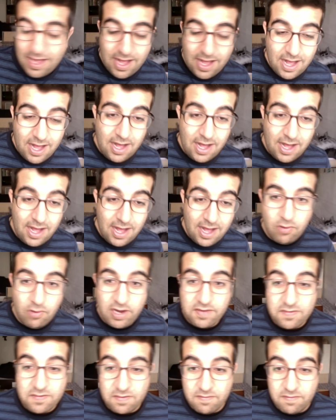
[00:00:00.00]
What I
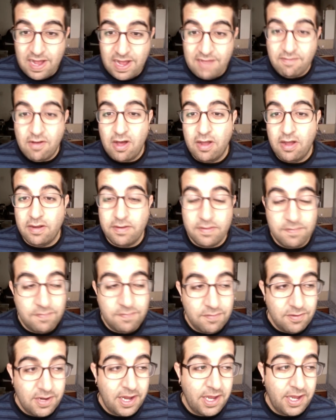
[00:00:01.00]
survive on, the
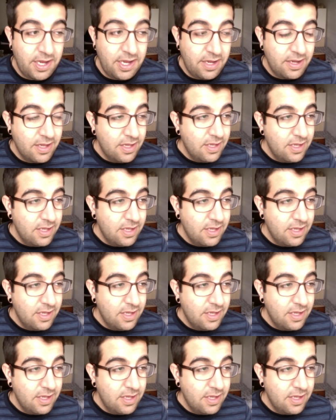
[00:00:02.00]
food I eat.